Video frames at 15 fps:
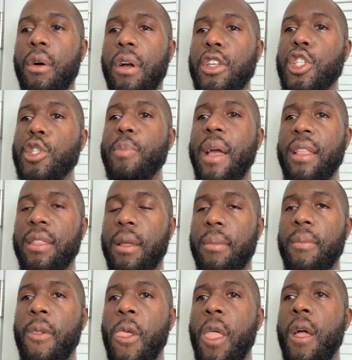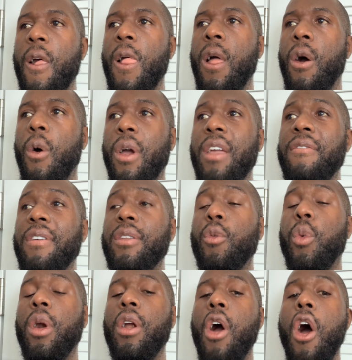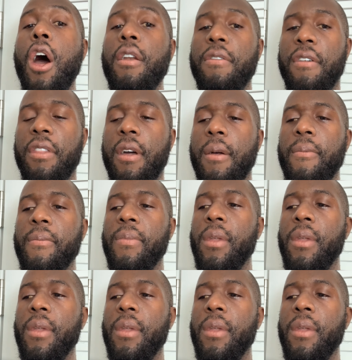or expect them, or even work hard for them,